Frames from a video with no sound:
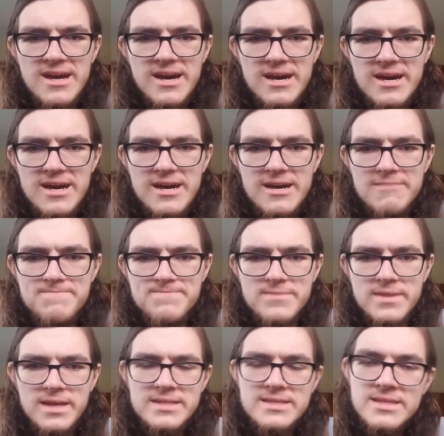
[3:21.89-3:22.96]

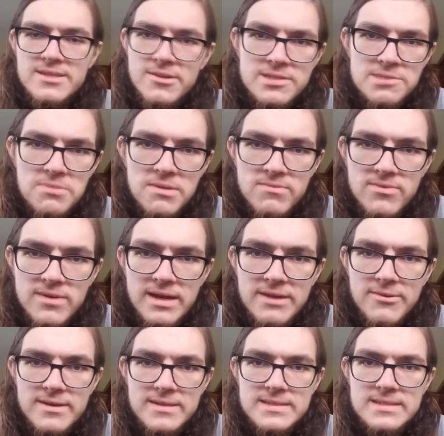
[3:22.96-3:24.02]
And to those people, I
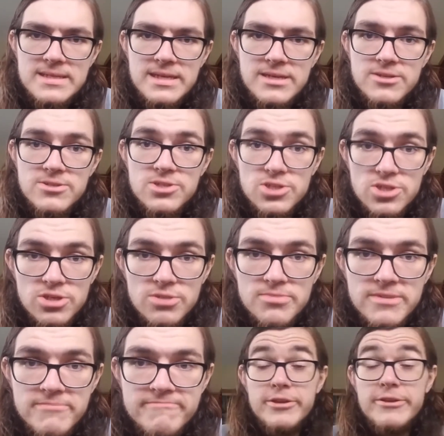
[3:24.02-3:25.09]
want to say you're
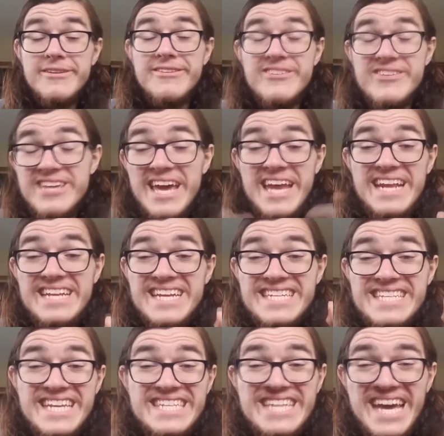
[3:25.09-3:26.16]
stupid. You get
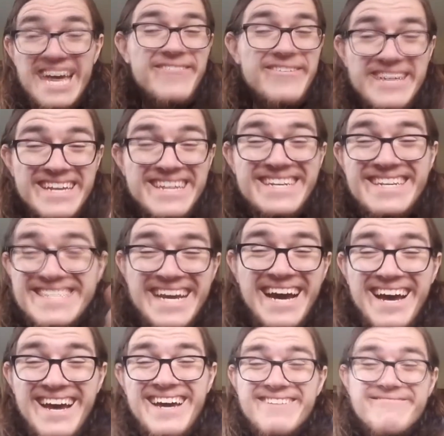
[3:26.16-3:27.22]
addicted to having a good
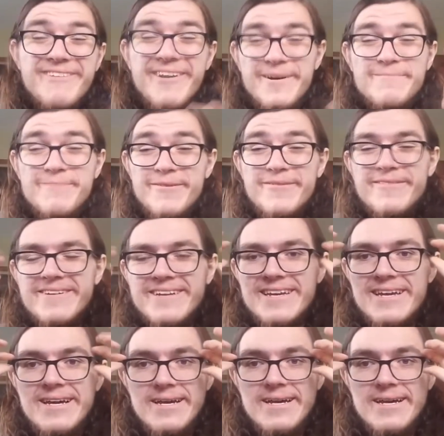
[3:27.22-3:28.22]
time. Oh boy.